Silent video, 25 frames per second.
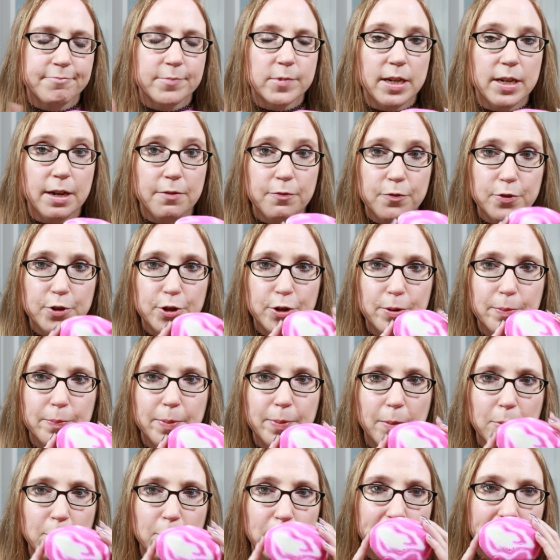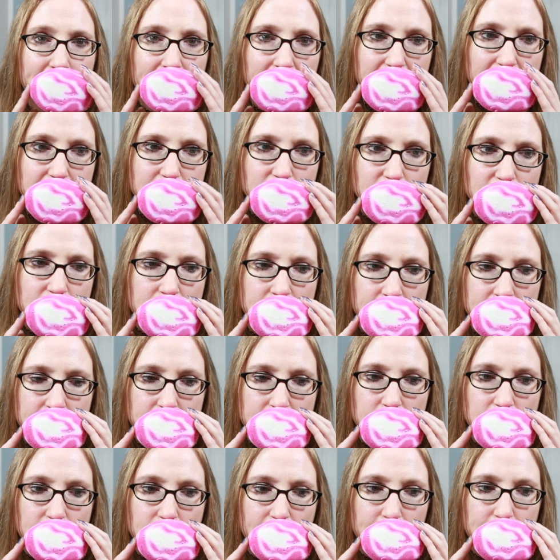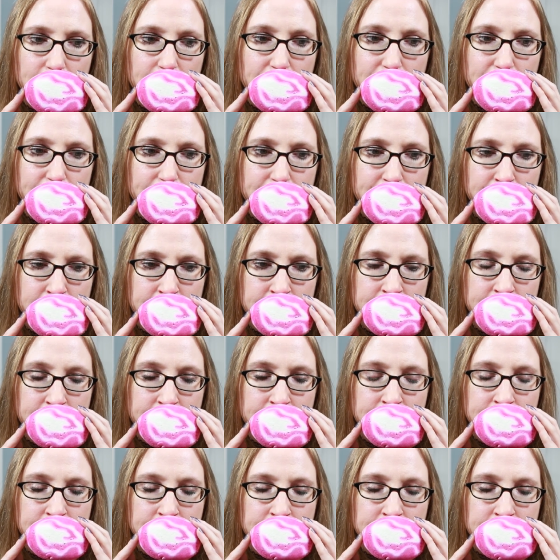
Comforter bubble bar, just not the shower cream.